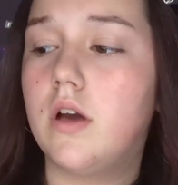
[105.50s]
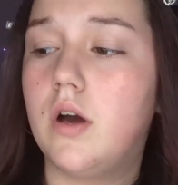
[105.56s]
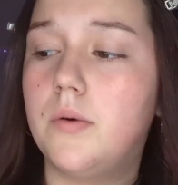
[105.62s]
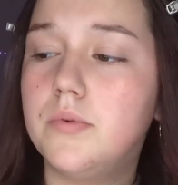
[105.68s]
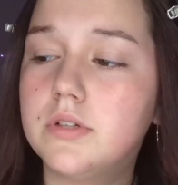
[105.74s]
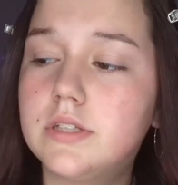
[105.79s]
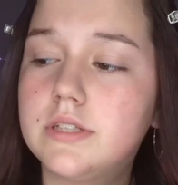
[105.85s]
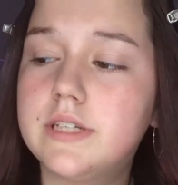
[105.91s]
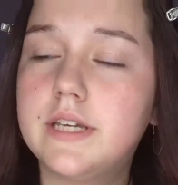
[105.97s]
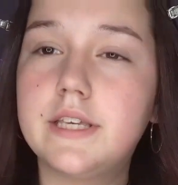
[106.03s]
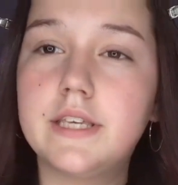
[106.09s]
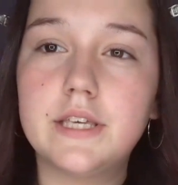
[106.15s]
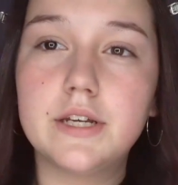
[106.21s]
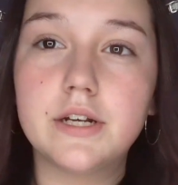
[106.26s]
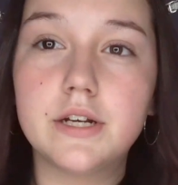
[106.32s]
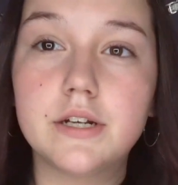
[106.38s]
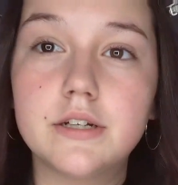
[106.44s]
almost a
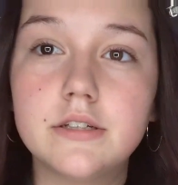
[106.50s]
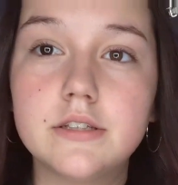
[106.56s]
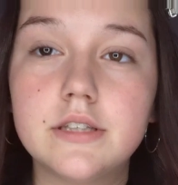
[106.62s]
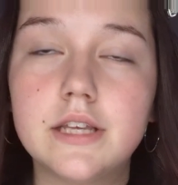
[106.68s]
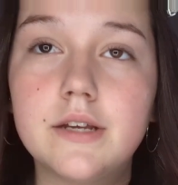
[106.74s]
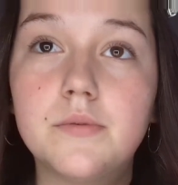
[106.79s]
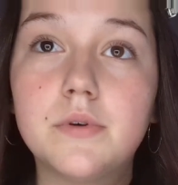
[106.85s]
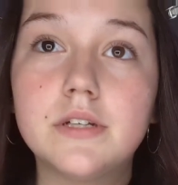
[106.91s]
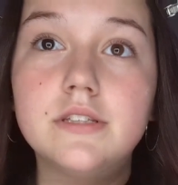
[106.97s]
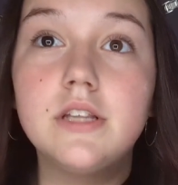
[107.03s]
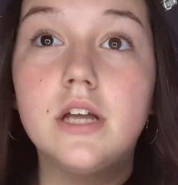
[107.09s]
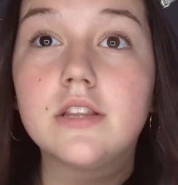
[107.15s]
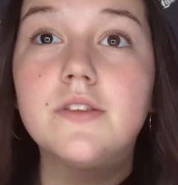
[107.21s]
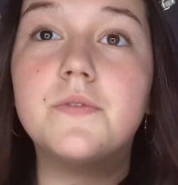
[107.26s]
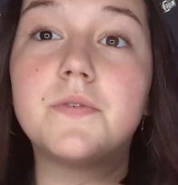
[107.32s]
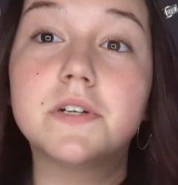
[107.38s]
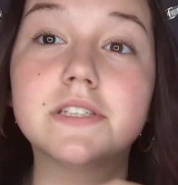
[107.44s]
year. Like
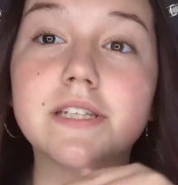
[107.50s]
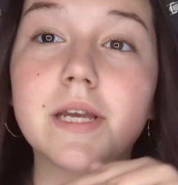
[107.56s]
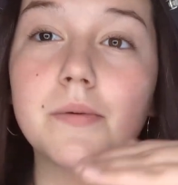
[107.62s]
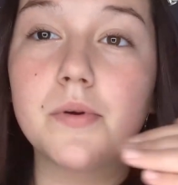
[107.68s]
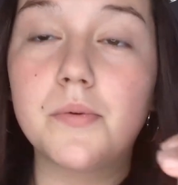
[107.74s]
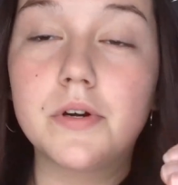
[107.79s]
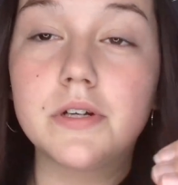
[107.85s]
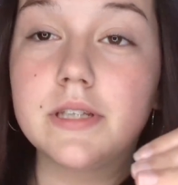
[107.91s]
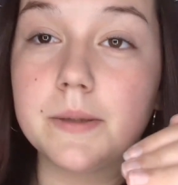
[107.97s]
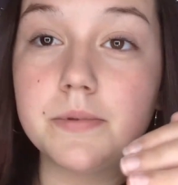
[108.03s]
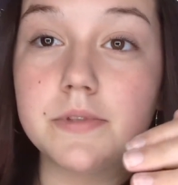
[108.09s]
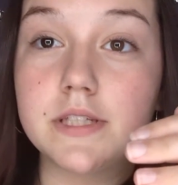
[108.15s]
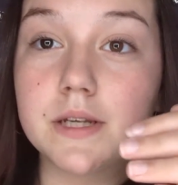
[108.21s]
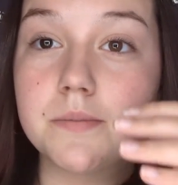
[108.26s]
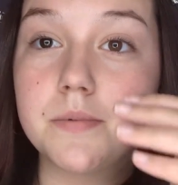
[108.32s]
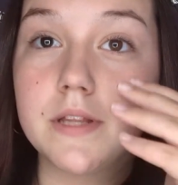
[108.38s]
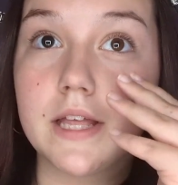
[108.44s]
not the first time I wore
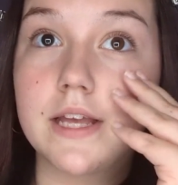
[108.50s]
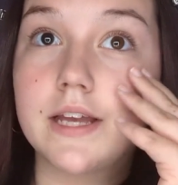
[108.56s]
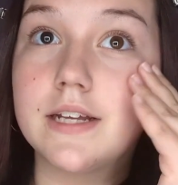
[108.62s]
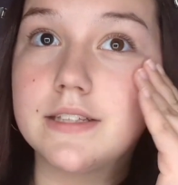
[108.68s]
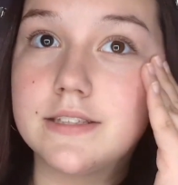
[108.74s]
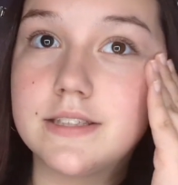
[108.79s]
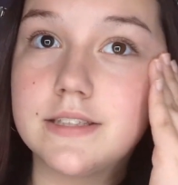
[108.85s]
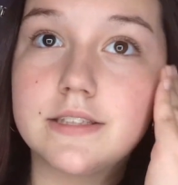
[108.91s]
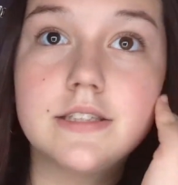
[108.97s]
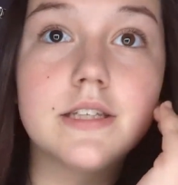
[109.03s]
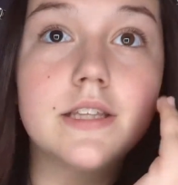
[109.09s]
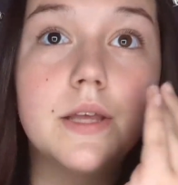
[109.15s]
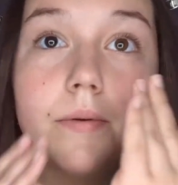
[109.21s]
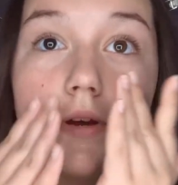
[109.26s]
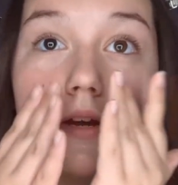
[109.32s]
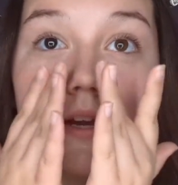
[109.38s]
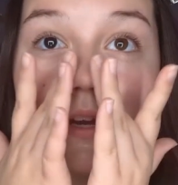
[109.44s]
lipstick, but like
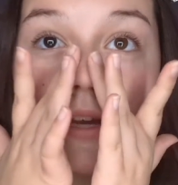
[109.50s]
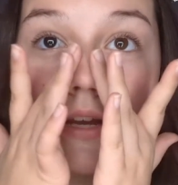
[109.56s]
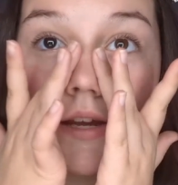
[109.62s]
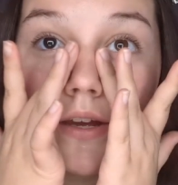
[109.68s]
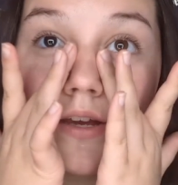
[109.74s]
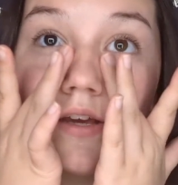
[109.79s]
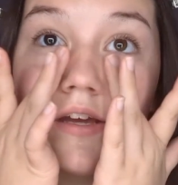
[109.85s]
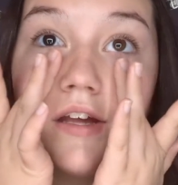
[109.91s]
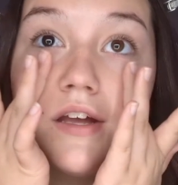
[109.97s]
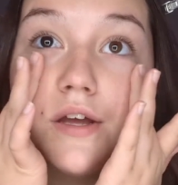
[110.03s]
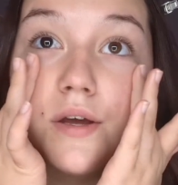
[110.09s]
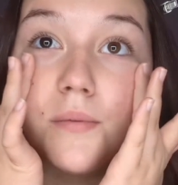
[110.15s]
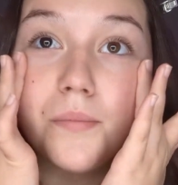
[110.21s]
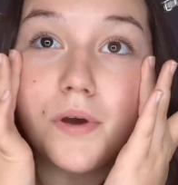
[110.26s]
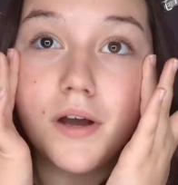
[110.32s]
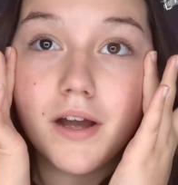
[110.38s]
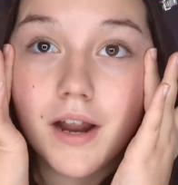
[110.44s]
consistently wearing it.
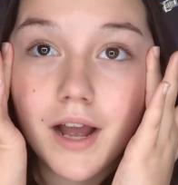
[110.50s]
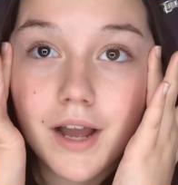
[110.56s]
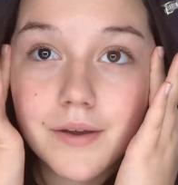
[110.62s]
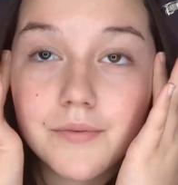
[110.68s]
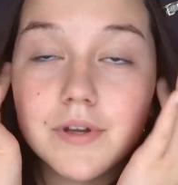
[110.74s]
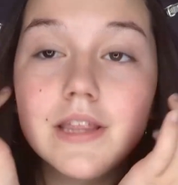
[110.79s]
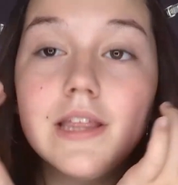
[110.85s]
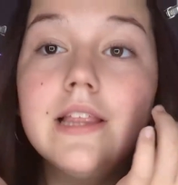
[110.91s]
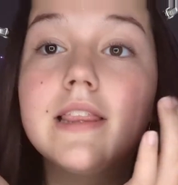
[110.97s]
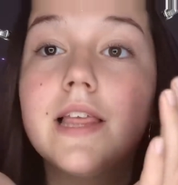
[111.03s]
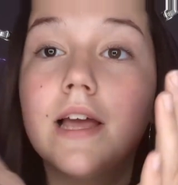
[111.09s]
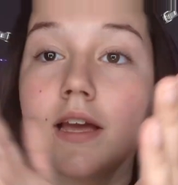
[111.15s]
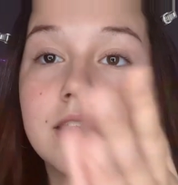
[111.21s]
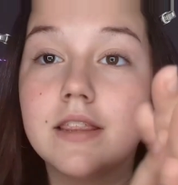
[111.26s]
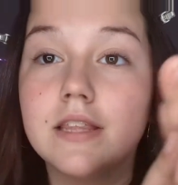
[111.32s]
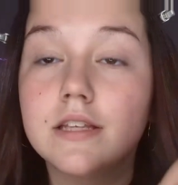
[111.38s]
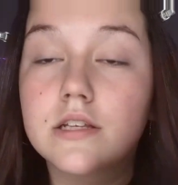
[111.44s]
But I really
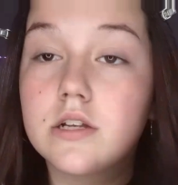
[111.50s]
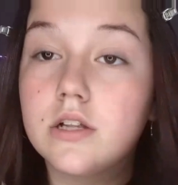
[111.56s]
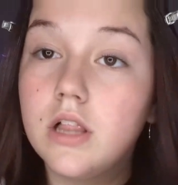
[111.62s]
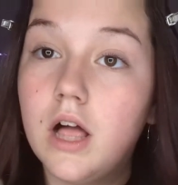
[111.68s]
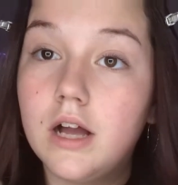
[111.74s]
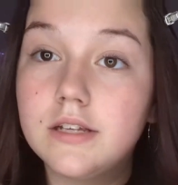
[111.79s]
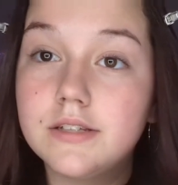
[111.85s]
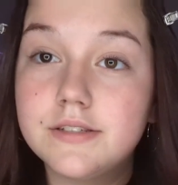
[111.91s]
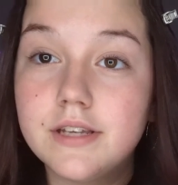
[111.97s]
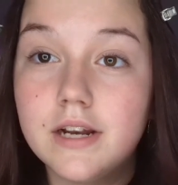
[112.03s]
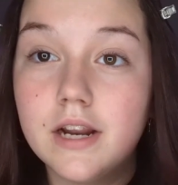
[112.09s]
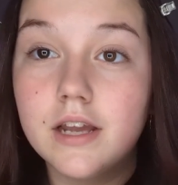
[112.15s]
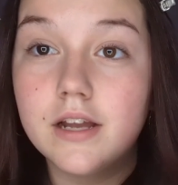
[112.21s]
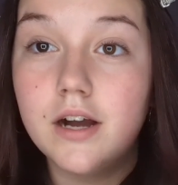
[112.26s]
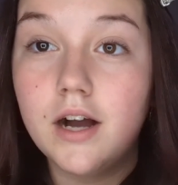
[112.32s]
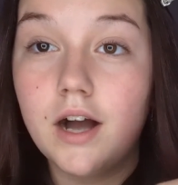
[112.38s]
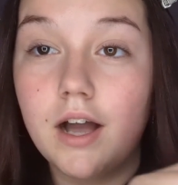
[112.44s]
like this gloss that
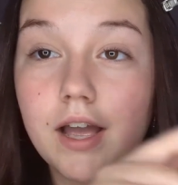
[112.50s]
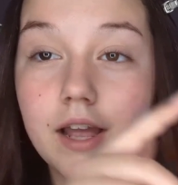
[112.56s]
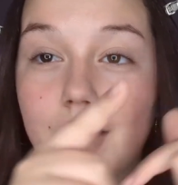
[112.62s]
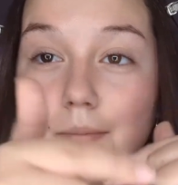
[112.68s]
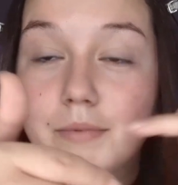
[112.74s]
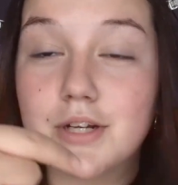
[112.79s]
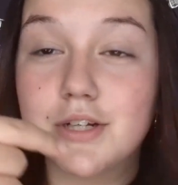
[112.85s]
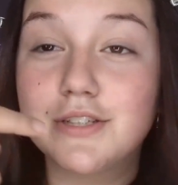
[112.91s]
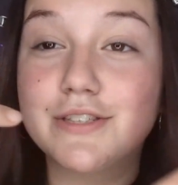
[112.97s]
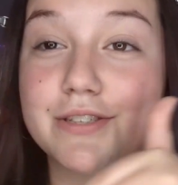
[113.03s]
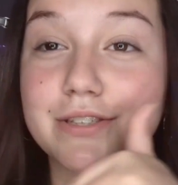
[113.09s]
I got and I'm going to